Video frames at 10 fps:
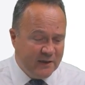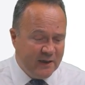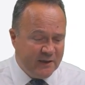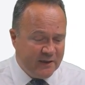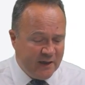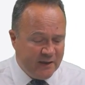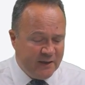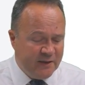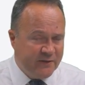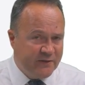And again,
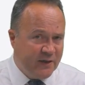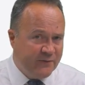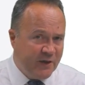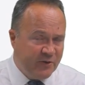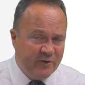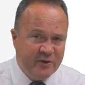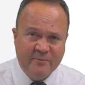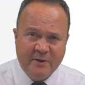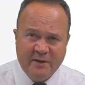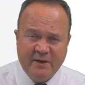in the CFA
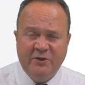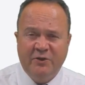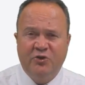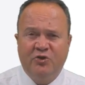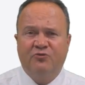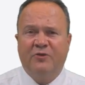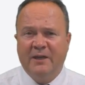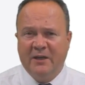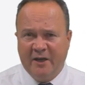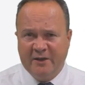curriculum, they tend to use
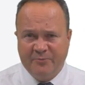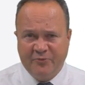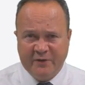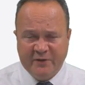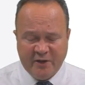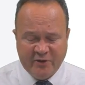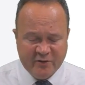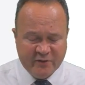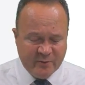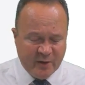straight line
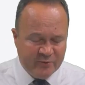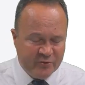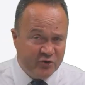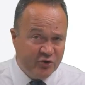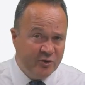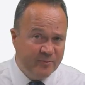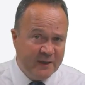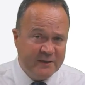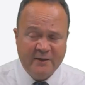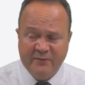depreciation. So I would assume
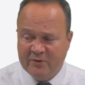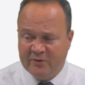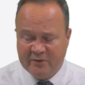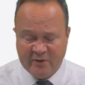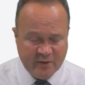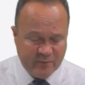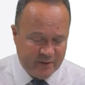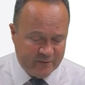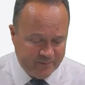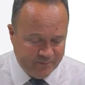that if you're not told
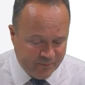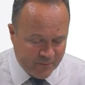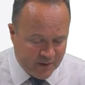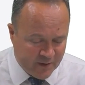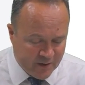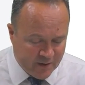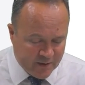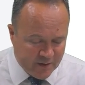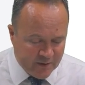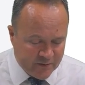otherwise.
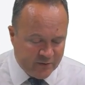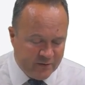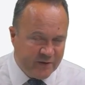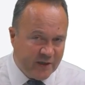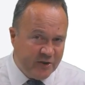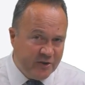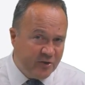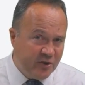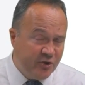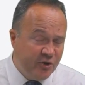So there's actually
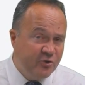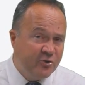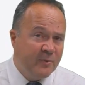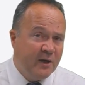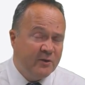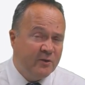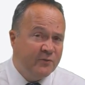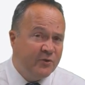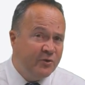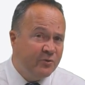not a huge amount of
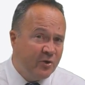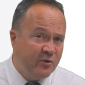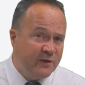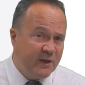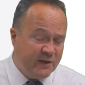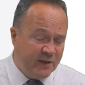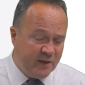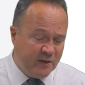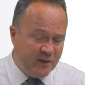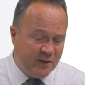new content
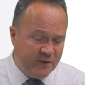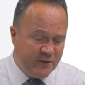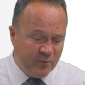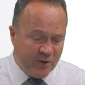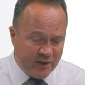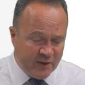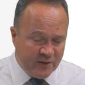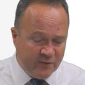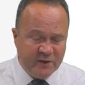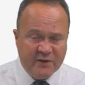here. This is why
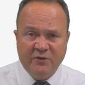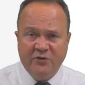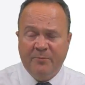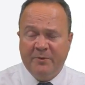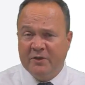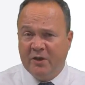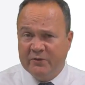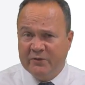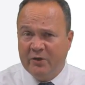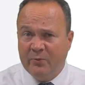these two topics go
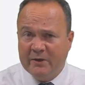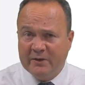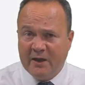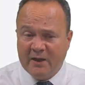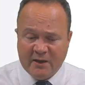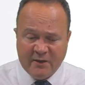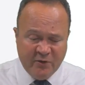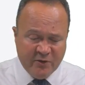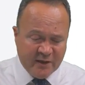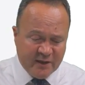so well together. If
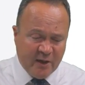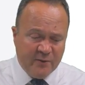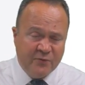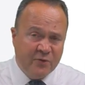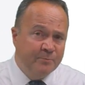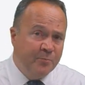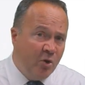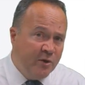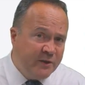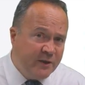you can account for a
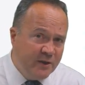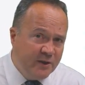bond,